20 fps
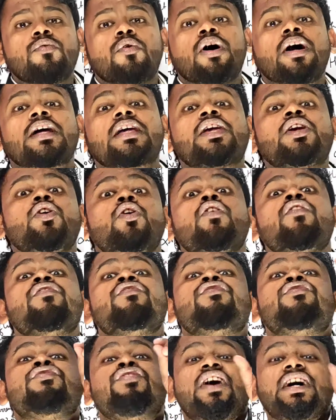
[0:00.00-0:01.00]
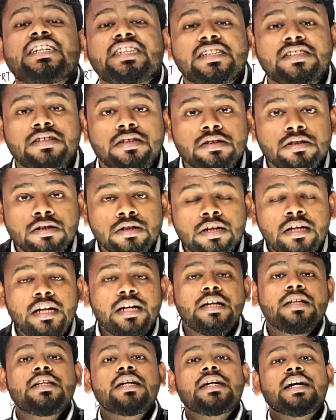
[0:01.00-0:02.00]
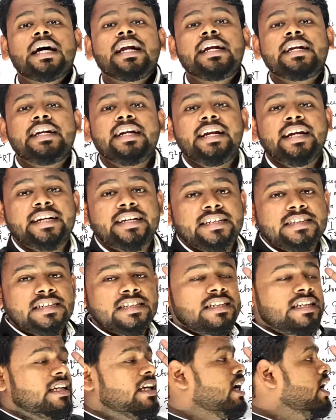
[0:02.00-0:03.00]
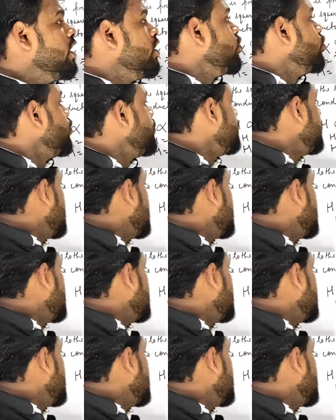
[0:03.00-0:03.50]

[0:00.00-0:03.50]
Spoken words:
the word Q first in the current electricity. You